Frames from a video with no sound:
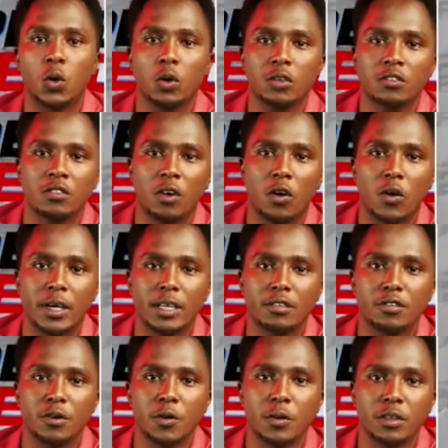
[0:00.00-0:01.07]
Courts ordered
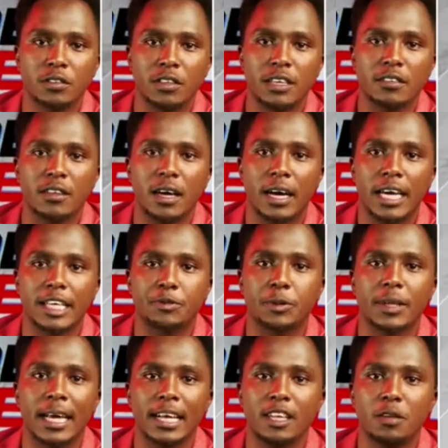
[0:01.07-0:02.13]
so. It says it
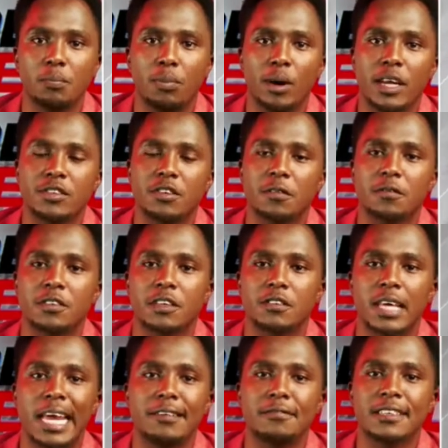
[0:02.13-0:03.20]
will help police
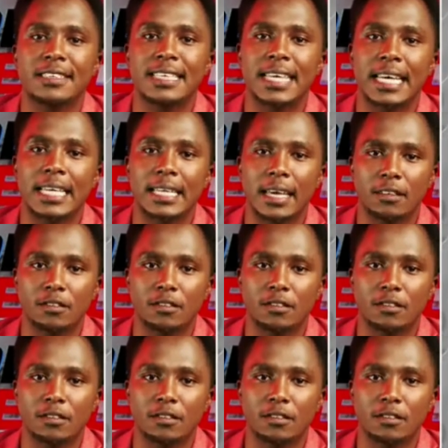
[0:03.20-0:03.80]
officers investigate the